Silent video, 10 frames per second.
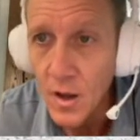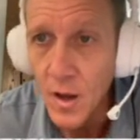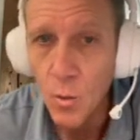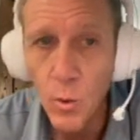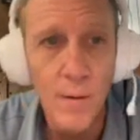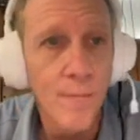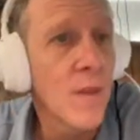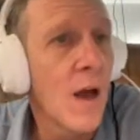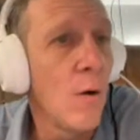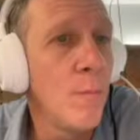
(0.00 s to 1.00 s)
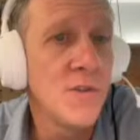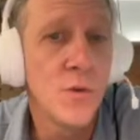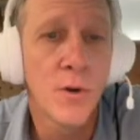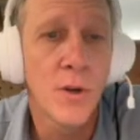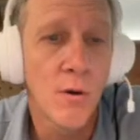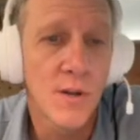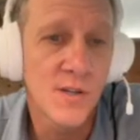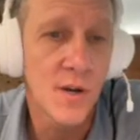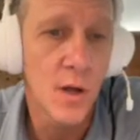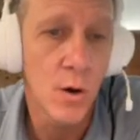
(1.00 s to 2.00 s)
Well, I will be super curious
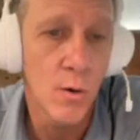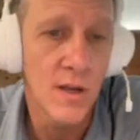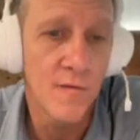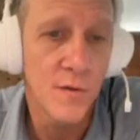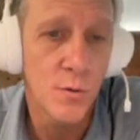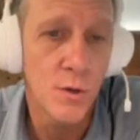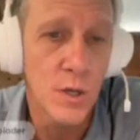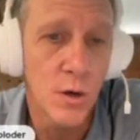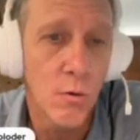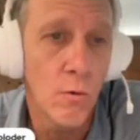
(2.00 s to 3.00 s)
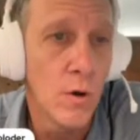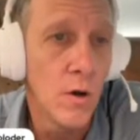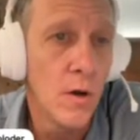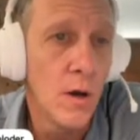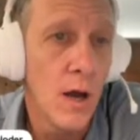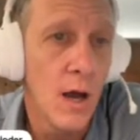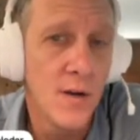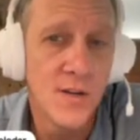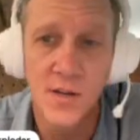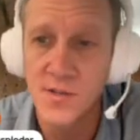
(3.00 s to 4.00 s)
to know if UDO
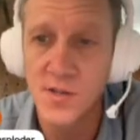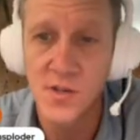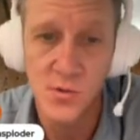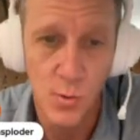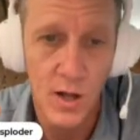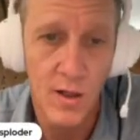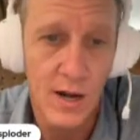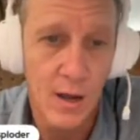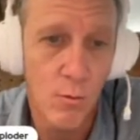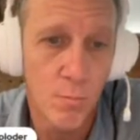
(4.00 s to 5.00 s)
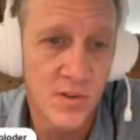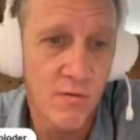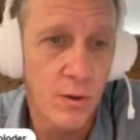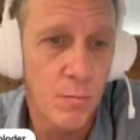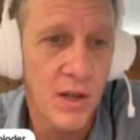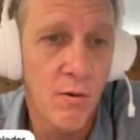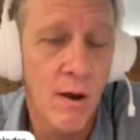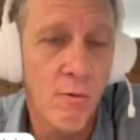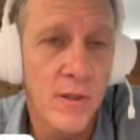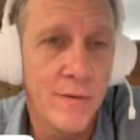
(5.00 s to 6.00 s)
does this as well, and I will definitely play
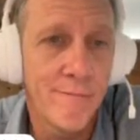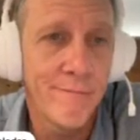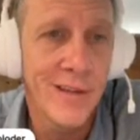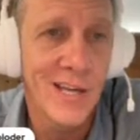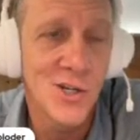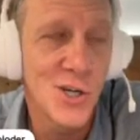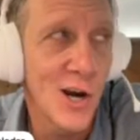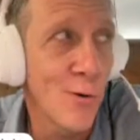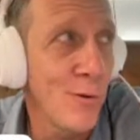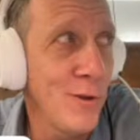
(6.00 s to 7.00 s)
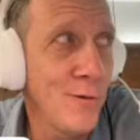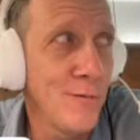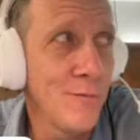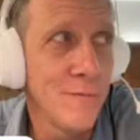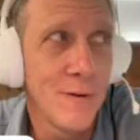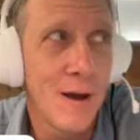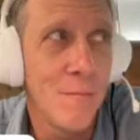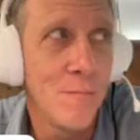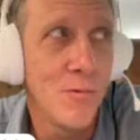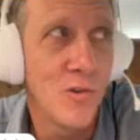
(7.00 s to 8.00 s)
around with it and share it with you.
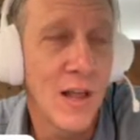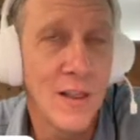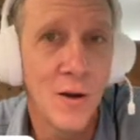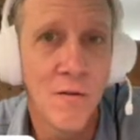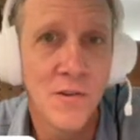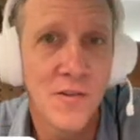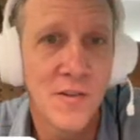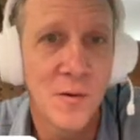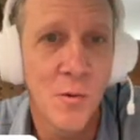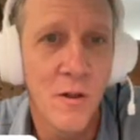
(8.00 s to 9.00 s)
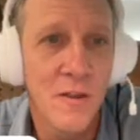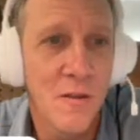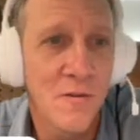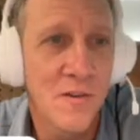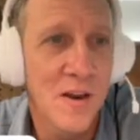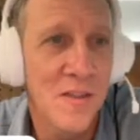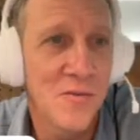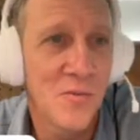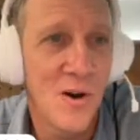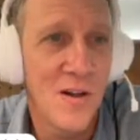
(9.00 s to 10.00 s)
I'm slightly nervous that someone on the other side of
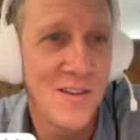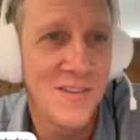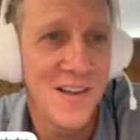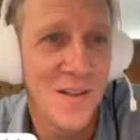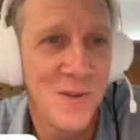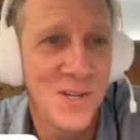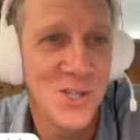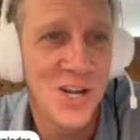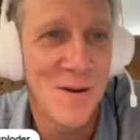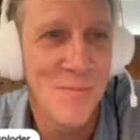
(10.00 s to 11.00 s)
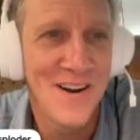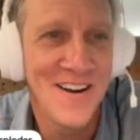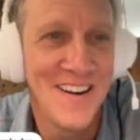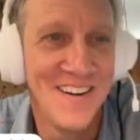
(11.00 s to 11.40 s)
this wall is telling me to shut up right now,